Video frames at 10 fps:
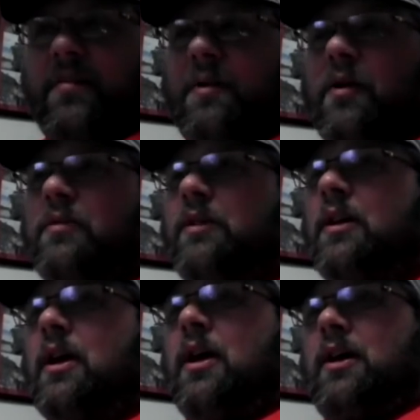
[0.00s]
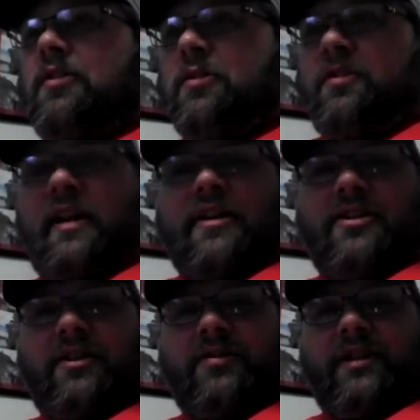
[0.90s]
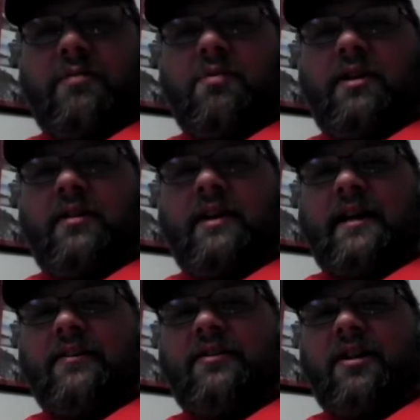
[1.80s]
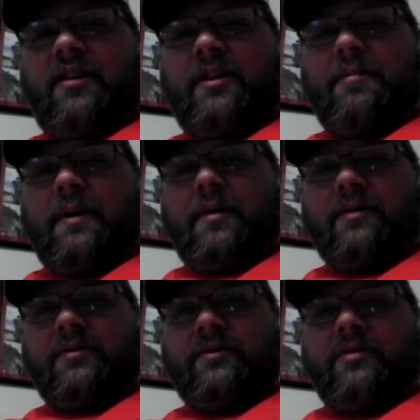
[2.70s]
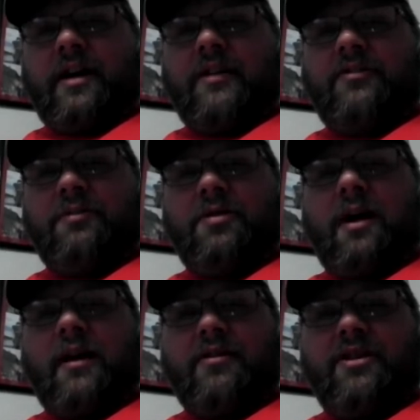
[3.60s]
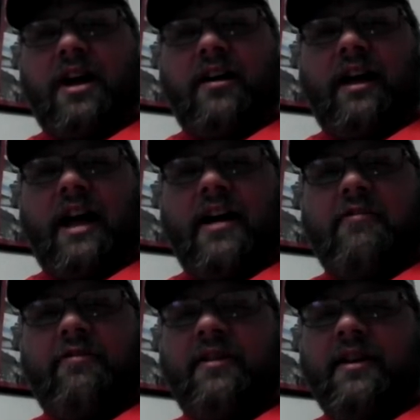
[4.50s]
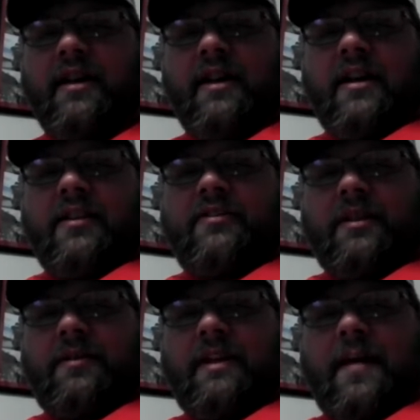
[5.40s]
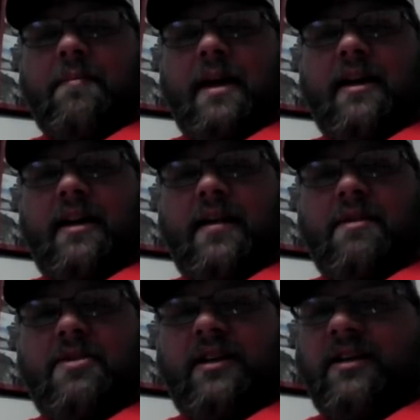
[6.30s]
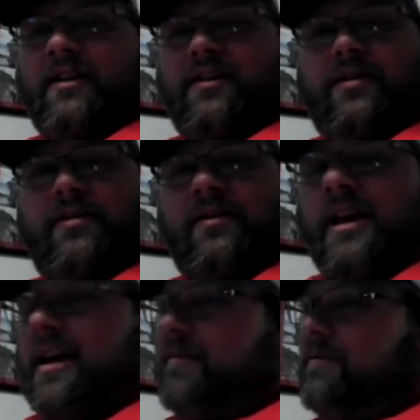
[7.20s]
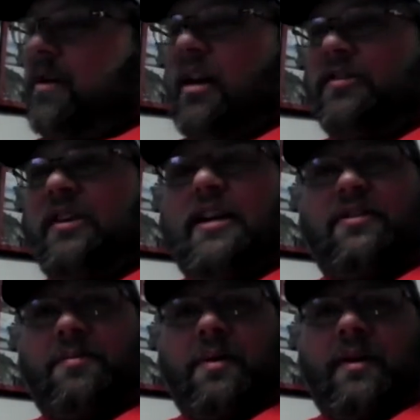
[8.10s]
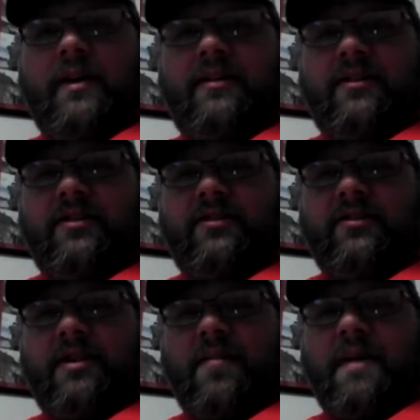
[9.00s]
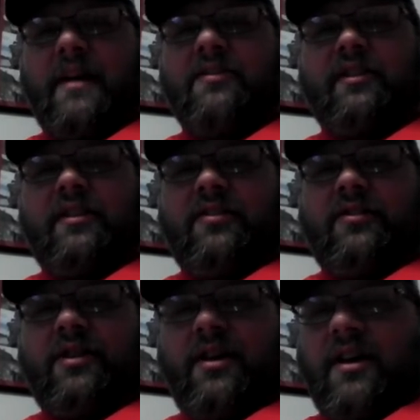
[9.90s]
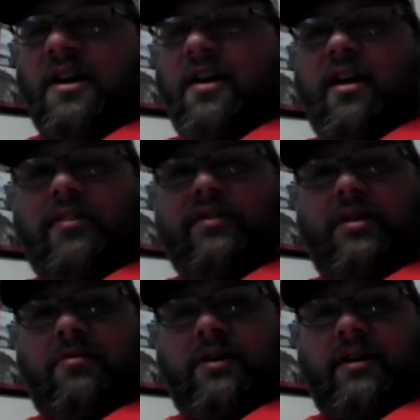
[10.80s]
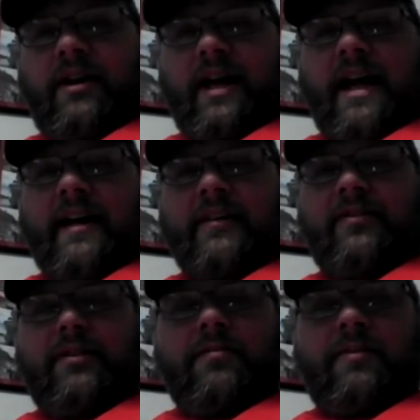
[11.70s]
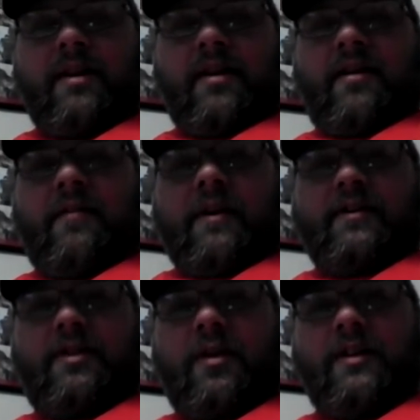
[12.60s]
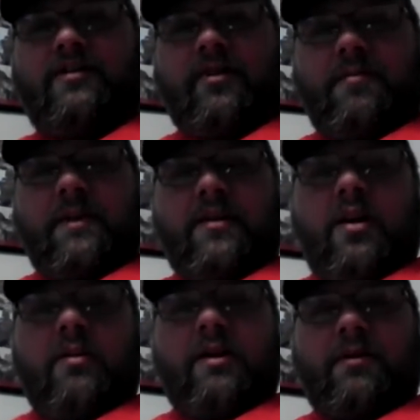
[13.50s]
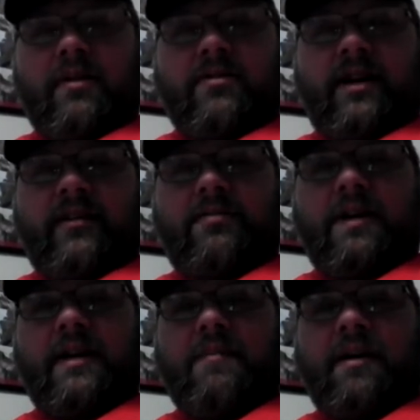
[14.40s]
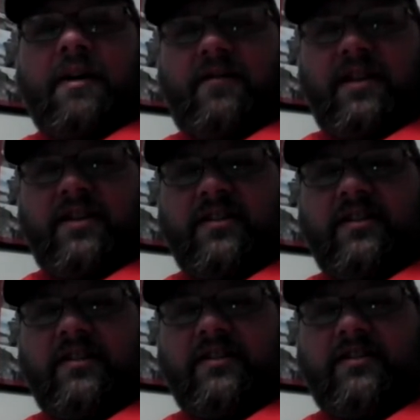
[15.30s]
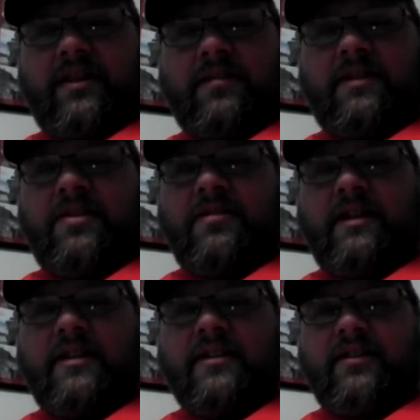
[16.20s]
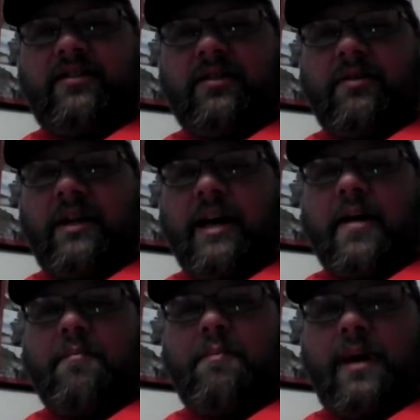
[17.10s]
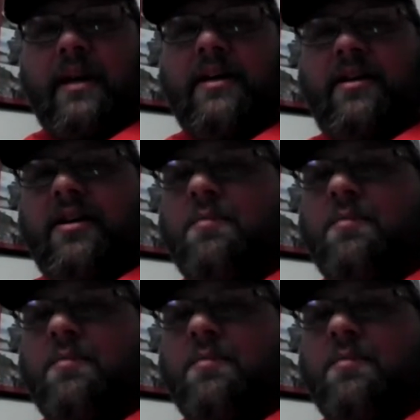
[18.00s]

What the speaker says: boat. As soon as that shows up, we'll get that installed in the boat and try some new AutoChart Live, see what that mega imaging can do. All signs are pointing to just amazingness. Also, we're adding some fun toys from Minn Kota. We're going to try to speed up our efficiencies in some situations. So we got a big year